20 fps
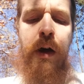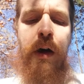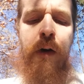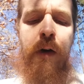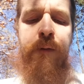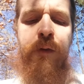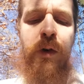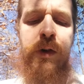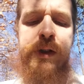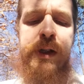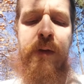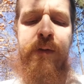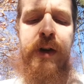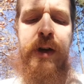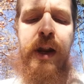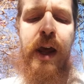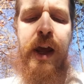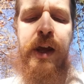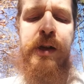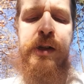for 7
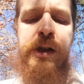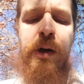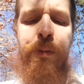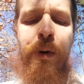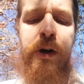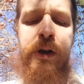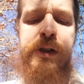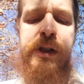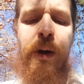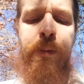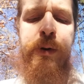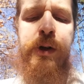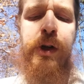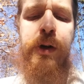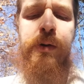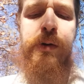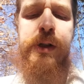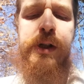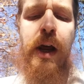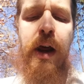days among some
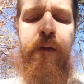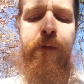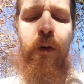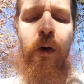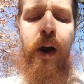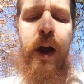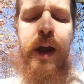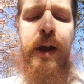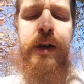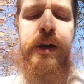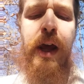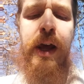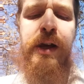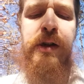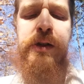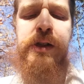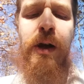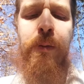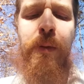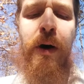Jews and for 8
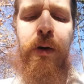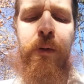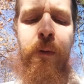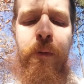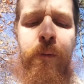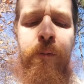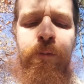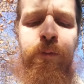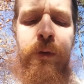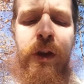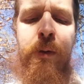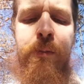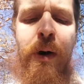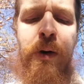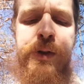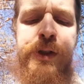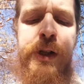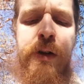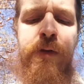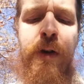days among
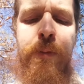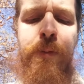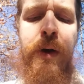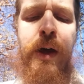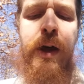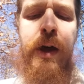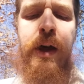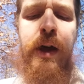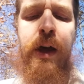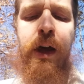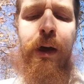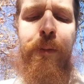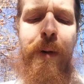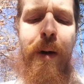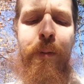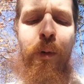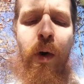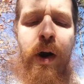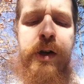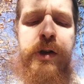most of them, in
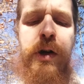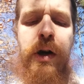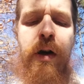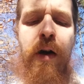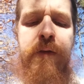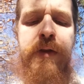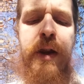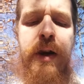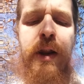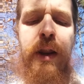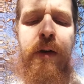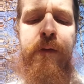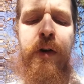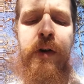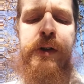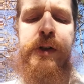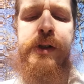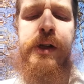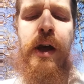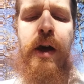commemoration of the
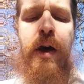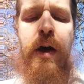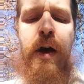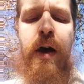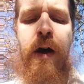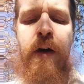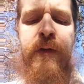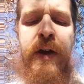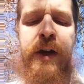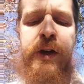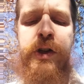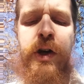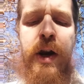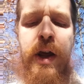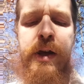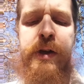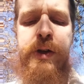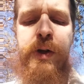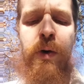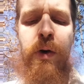deliverance of ancient
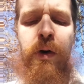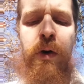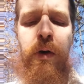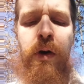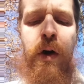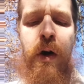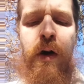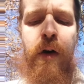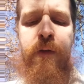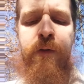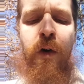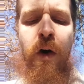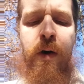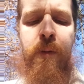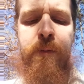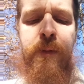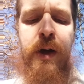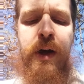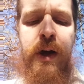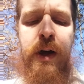Israel
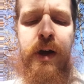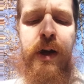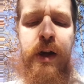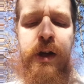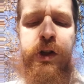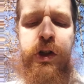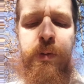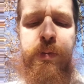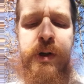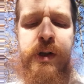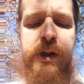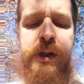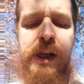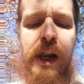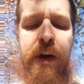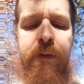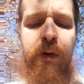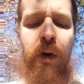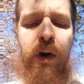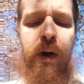from Egyptian
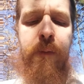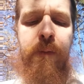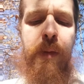slavery.